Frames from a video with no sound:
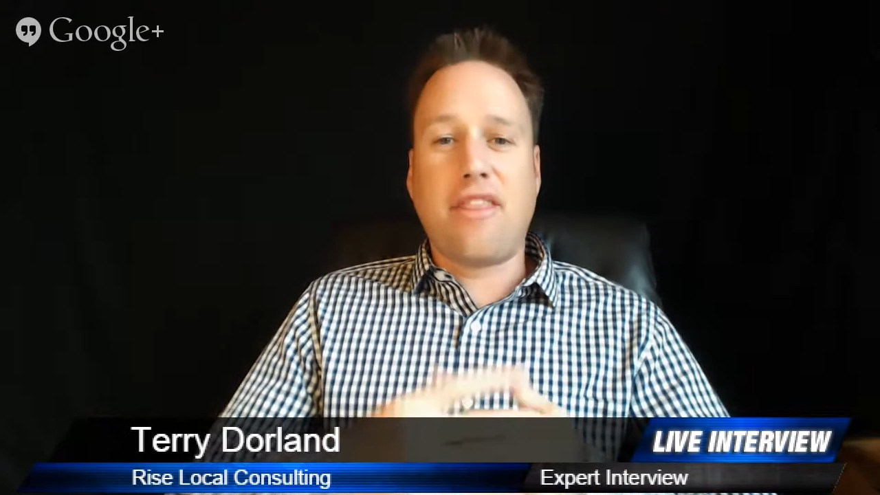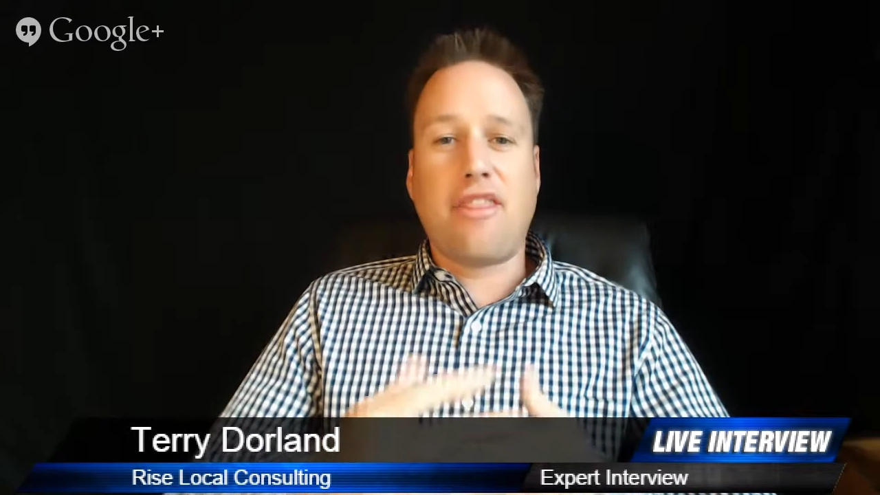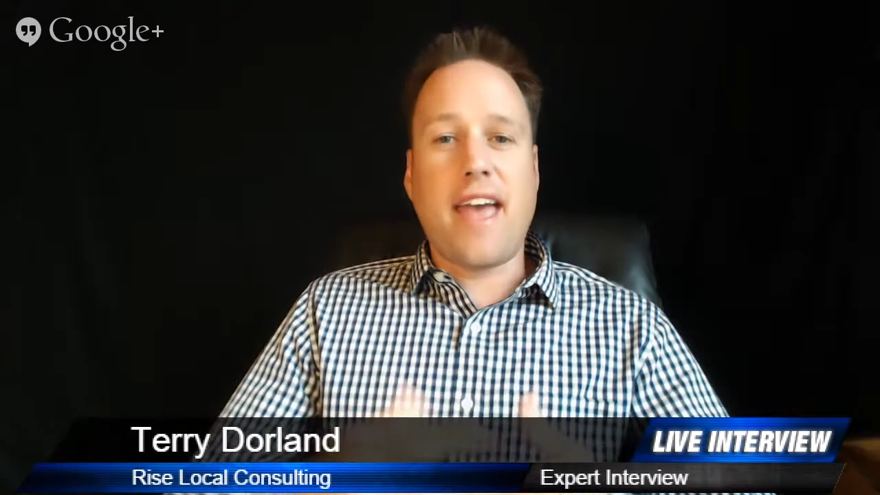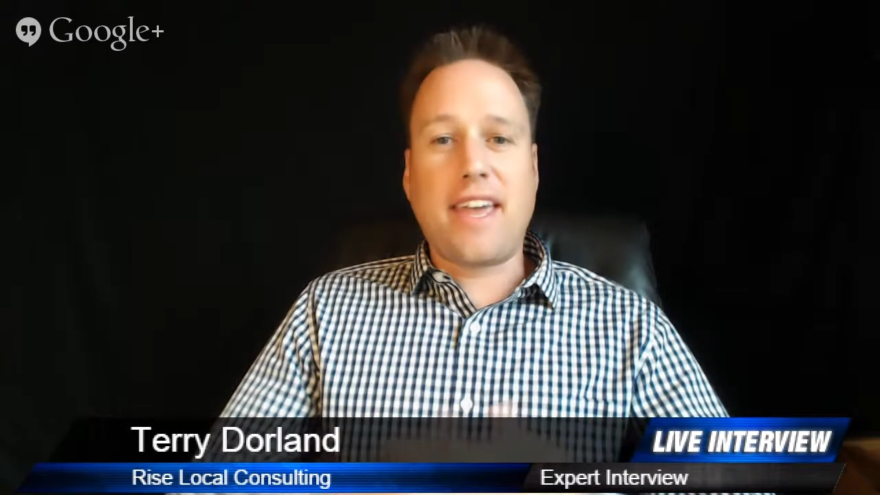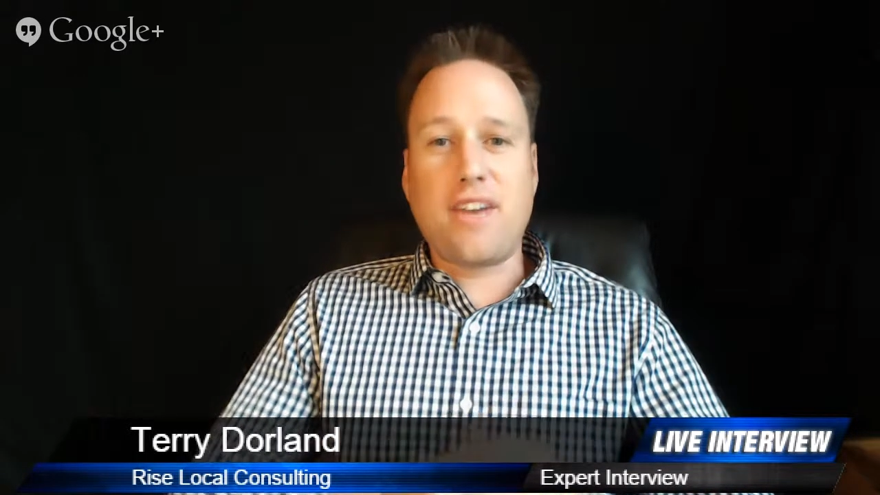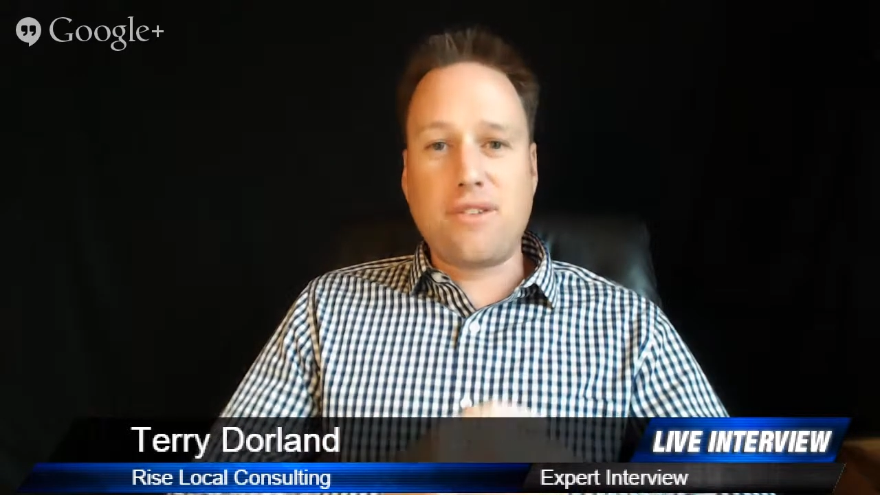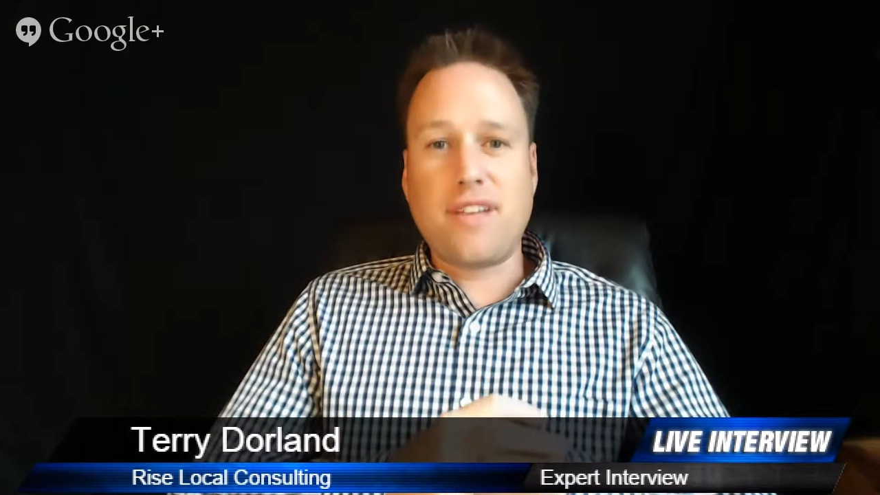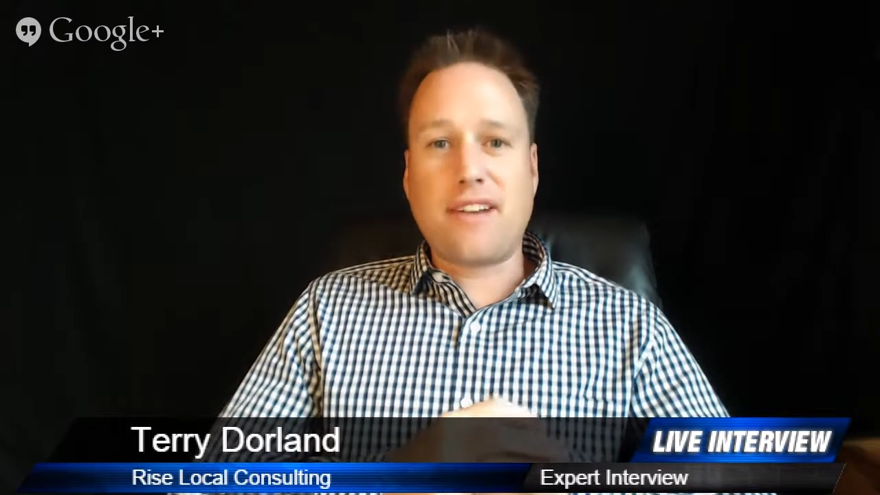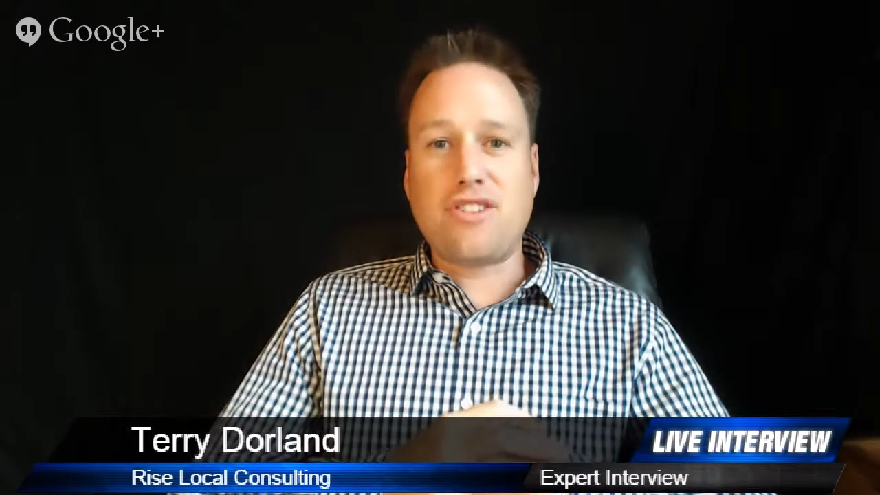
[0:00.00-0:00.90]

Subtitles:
thank you to Dr.